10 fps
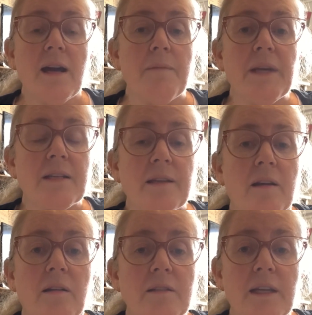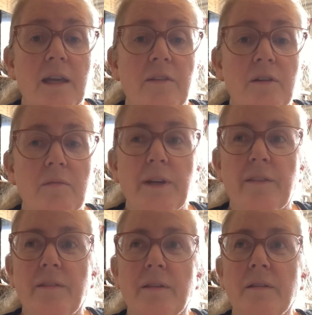I mixed that all together
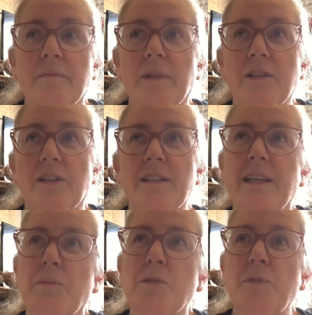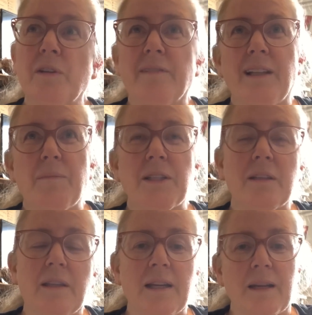with, I took a tablespoon of the lemon
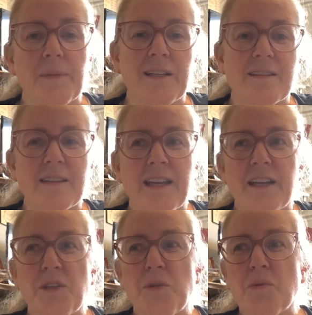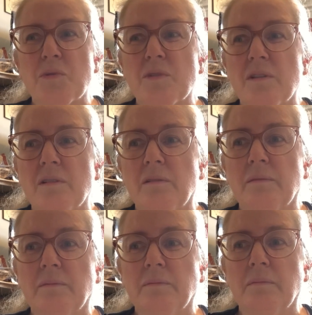dilly and I'm gonna say I used,
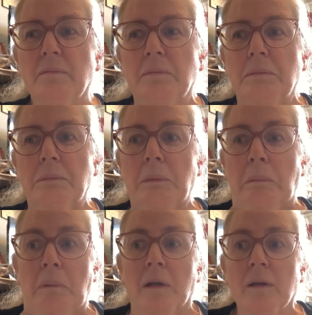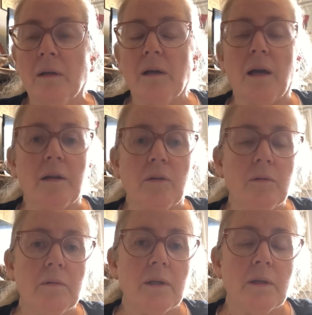I don't
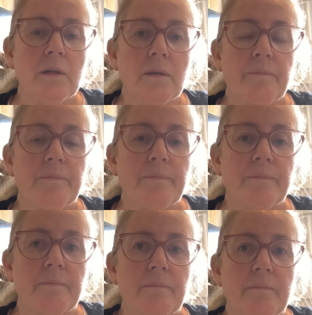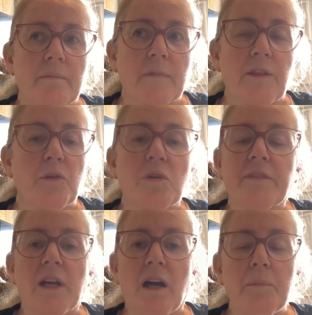know, a third
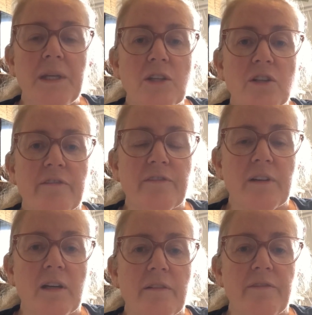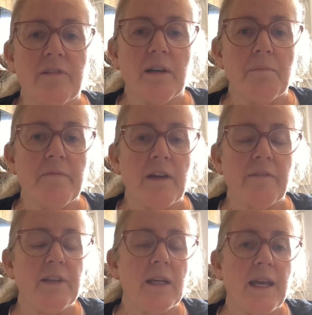of a cup each of, of um, uh,
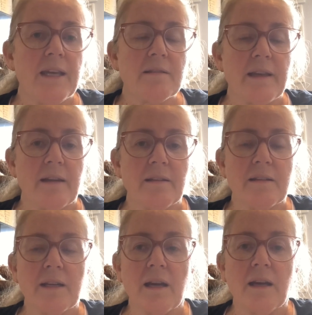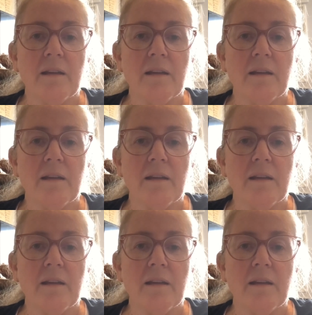veganese and, uh,